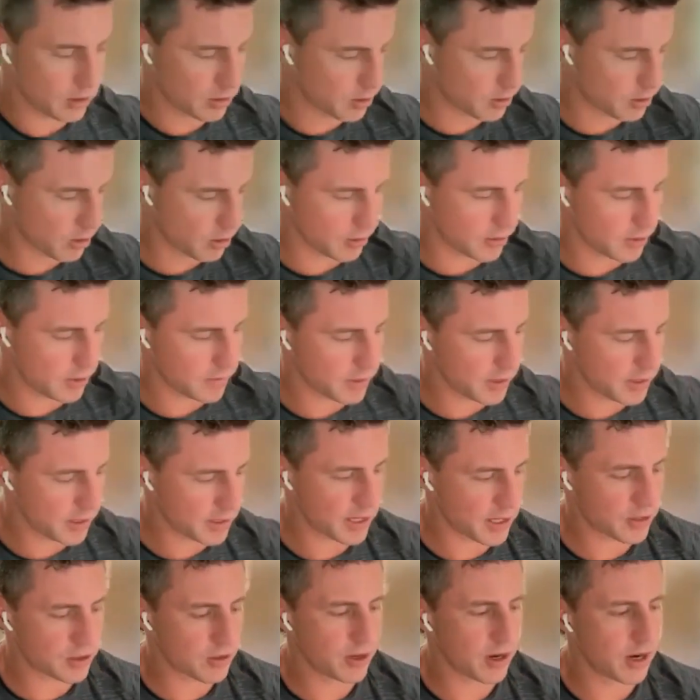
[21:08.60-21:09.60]
sold it, got rid
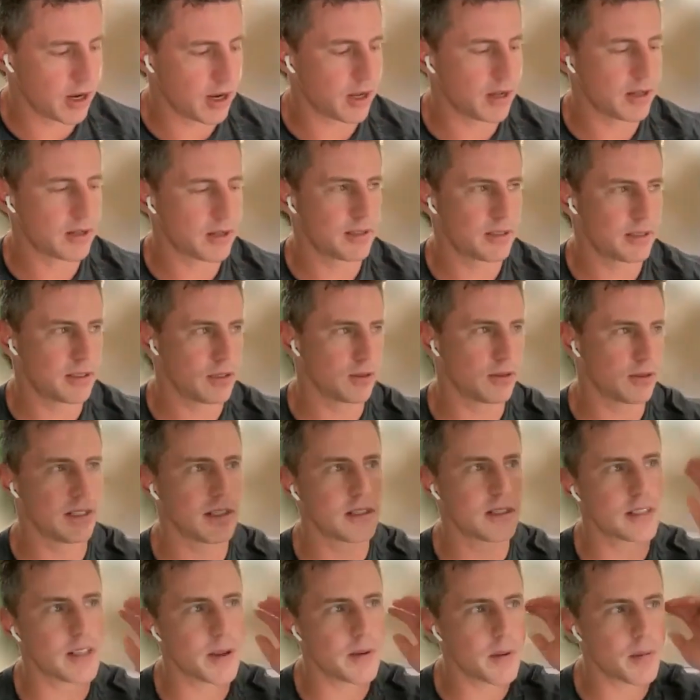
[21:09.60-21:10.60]
of it, etc.
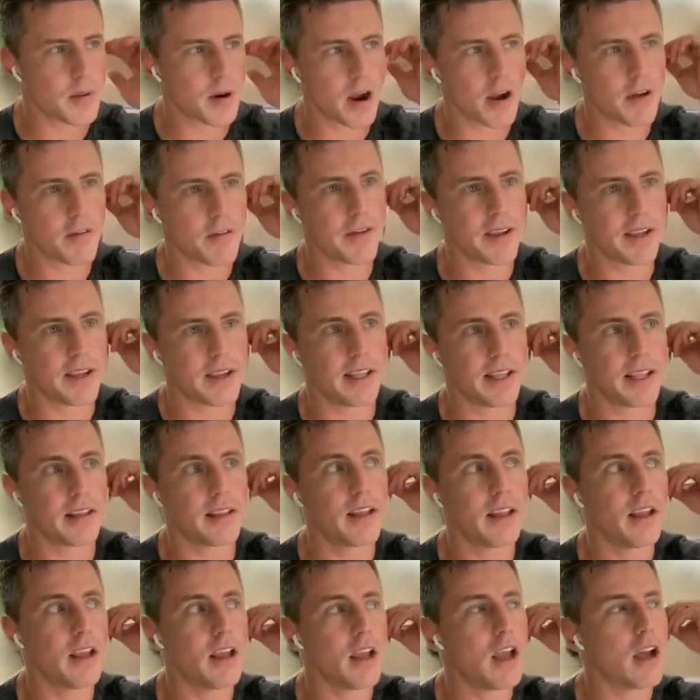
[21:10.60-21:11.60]
Still did the semi-private thing.
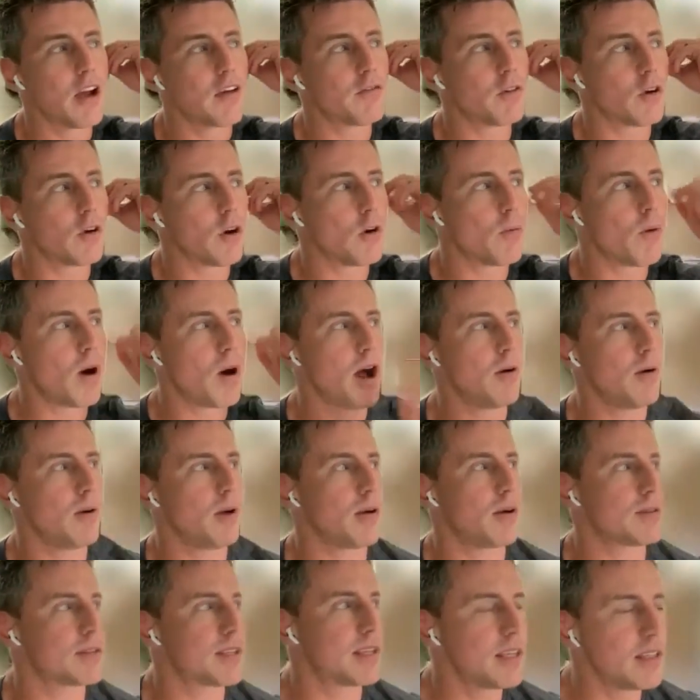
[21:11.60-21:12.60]
And then for a
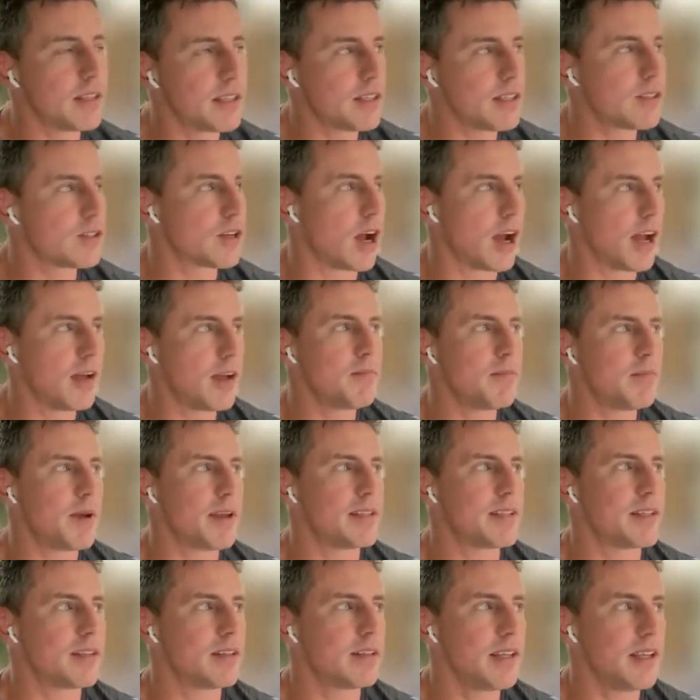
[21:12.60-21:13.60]
while, I was killing
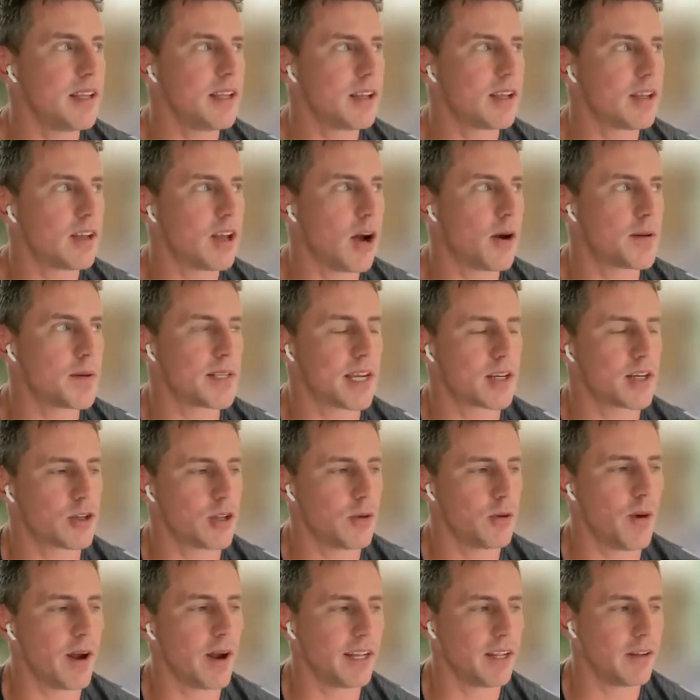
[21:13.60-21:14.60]
time, basically. I was
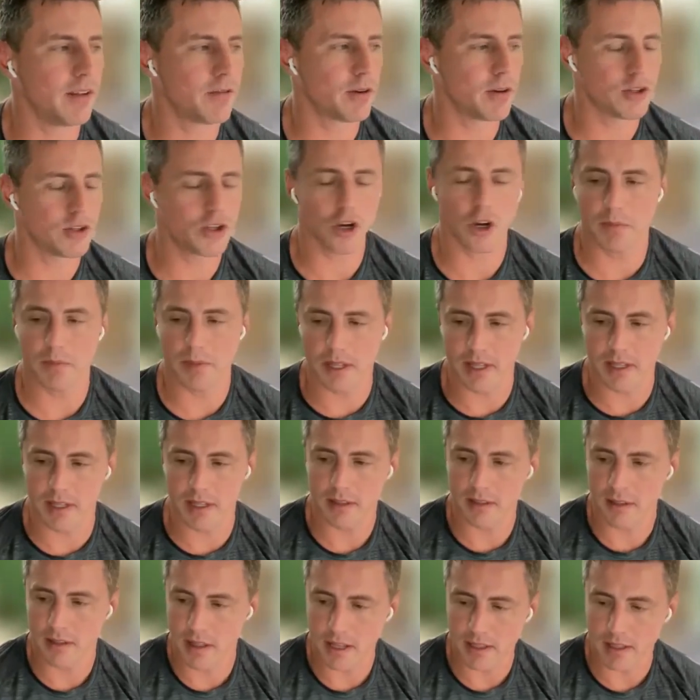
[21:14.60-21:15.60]
actually waiting for a
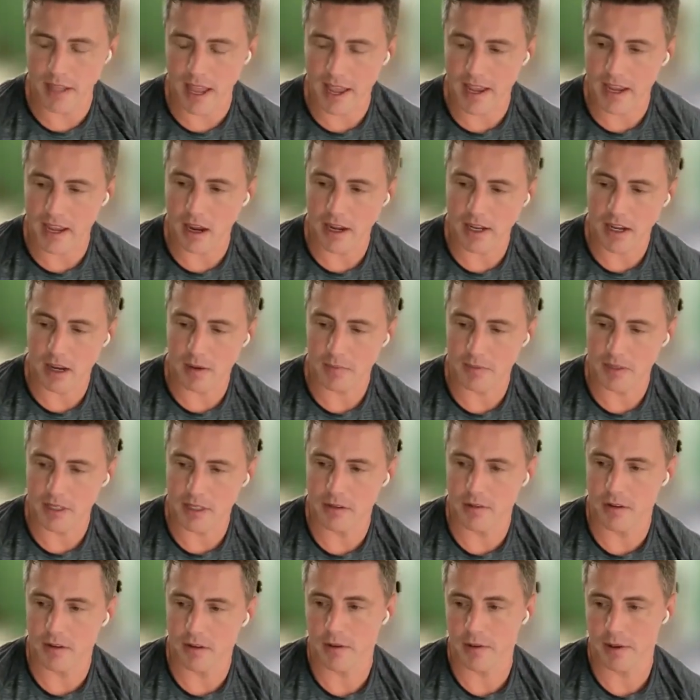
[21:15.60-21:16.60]
job in an AI
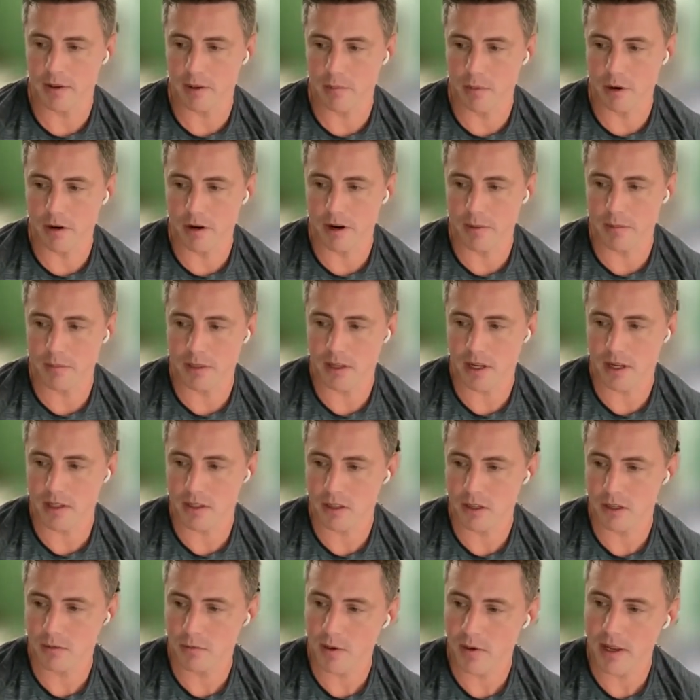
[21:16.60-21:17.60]
company developing program
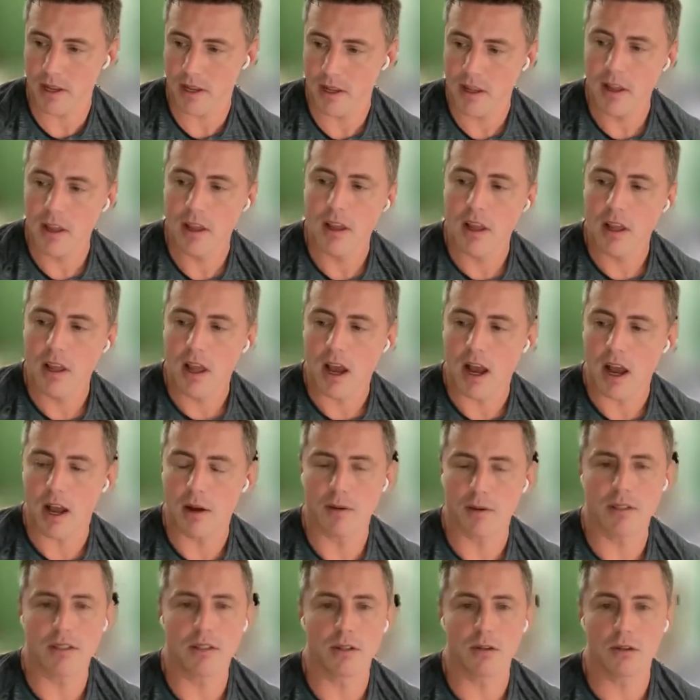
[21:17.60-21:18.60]
design software.
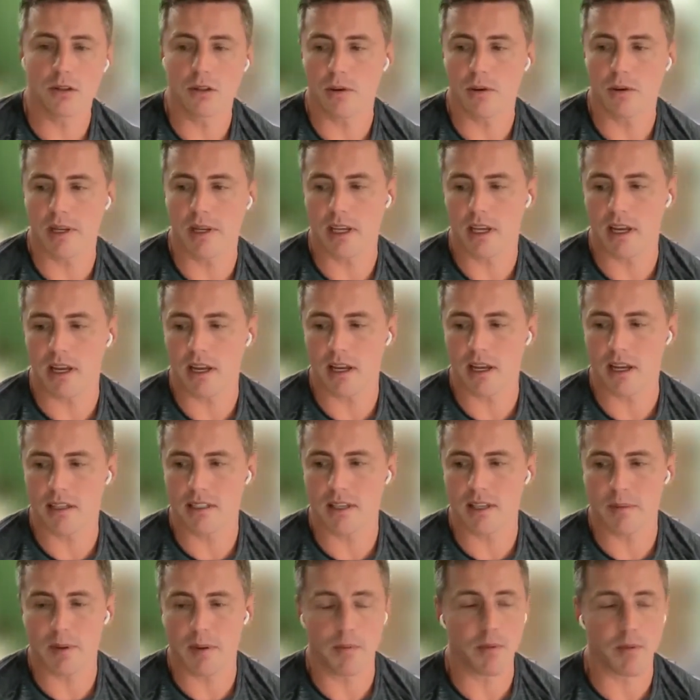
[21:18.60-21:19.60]
I was still doing
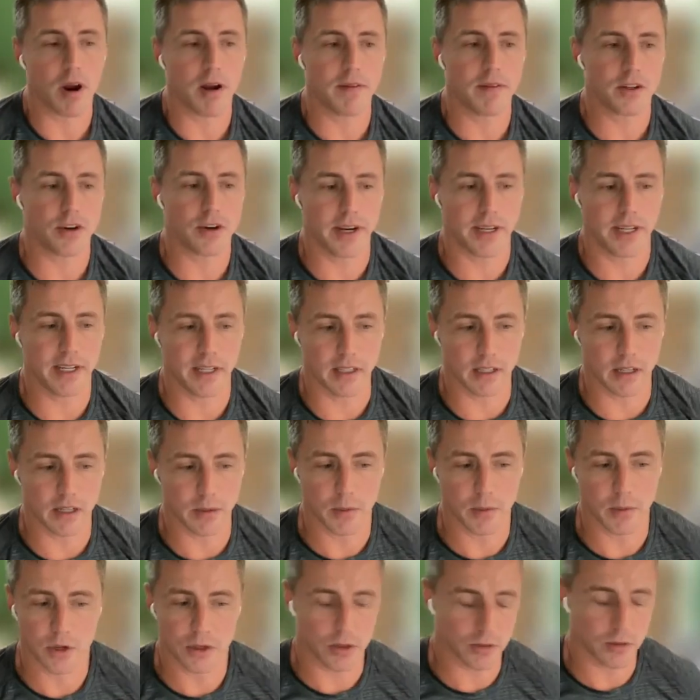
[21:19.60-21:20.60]
semi-private training
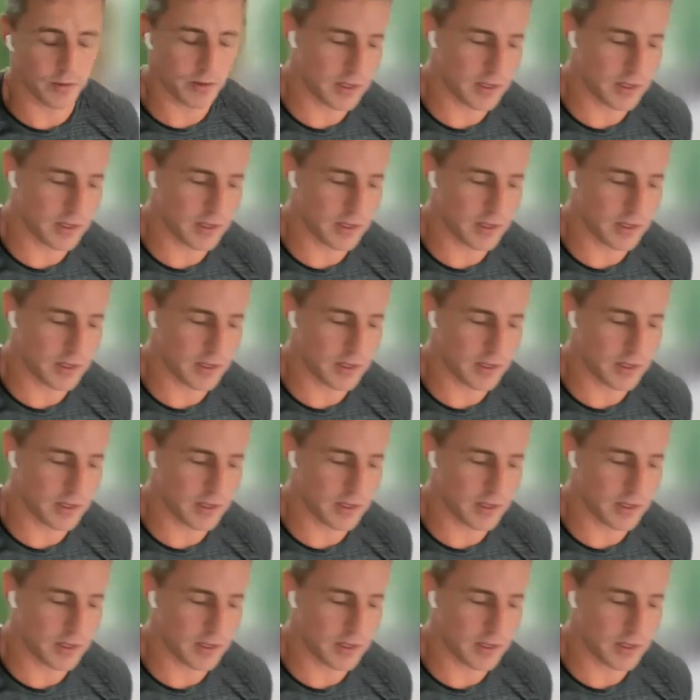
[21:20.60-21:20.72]
in the